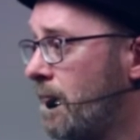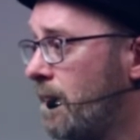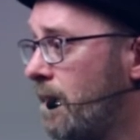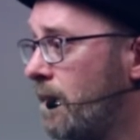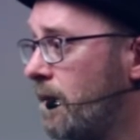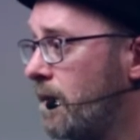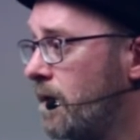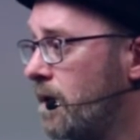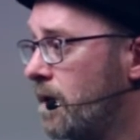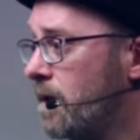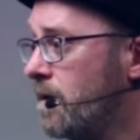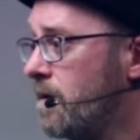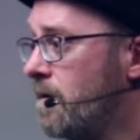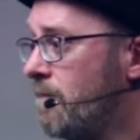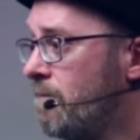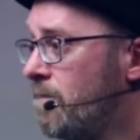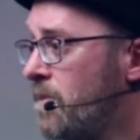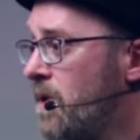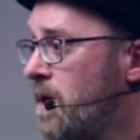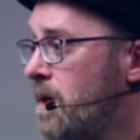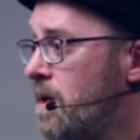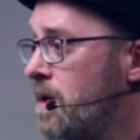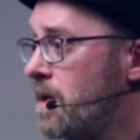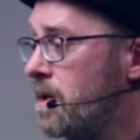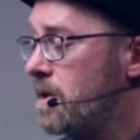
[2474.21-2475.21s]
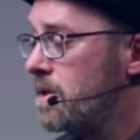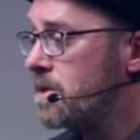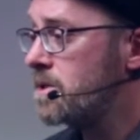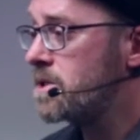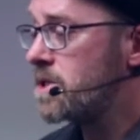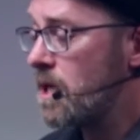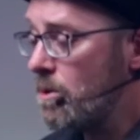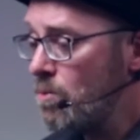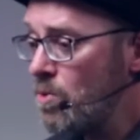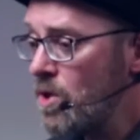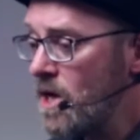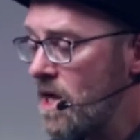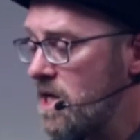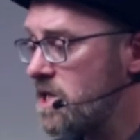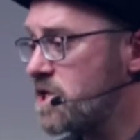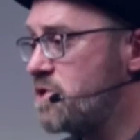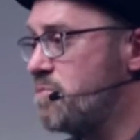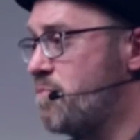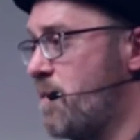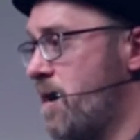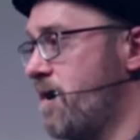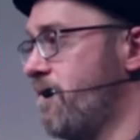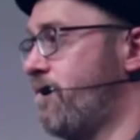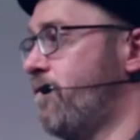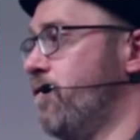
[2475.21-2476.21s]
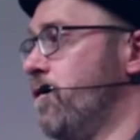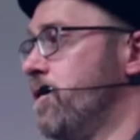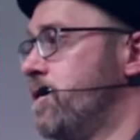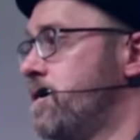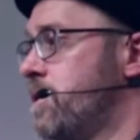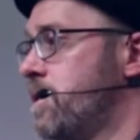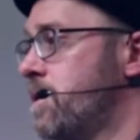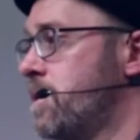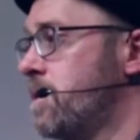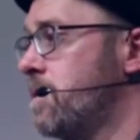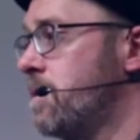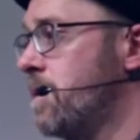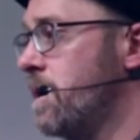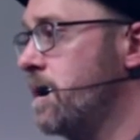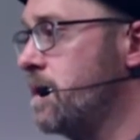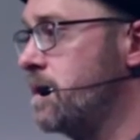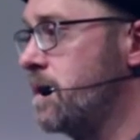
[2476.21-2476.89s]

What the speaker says: You know, someone has to pay for it, right?